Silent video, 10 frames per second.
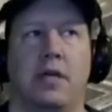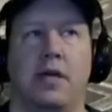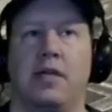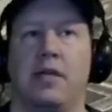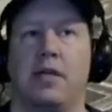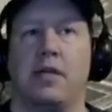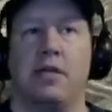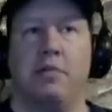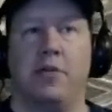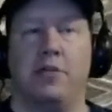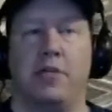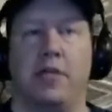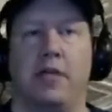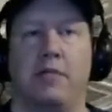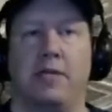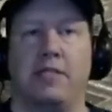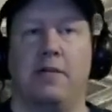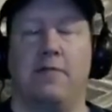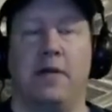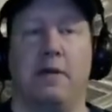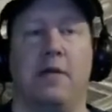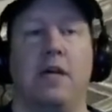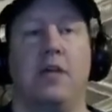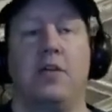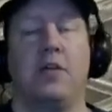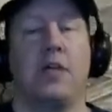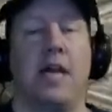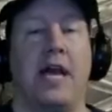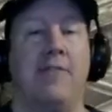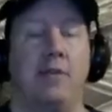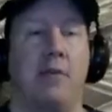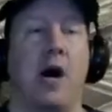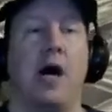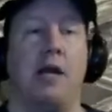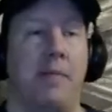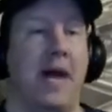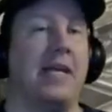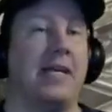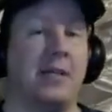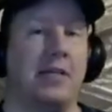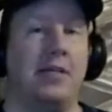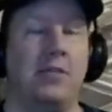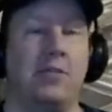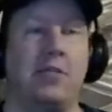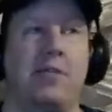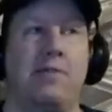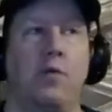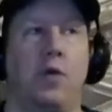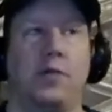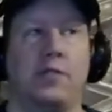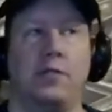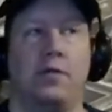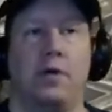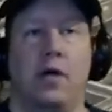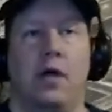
I can click on the potion and heal myself up. You can have them automatically used if you want to.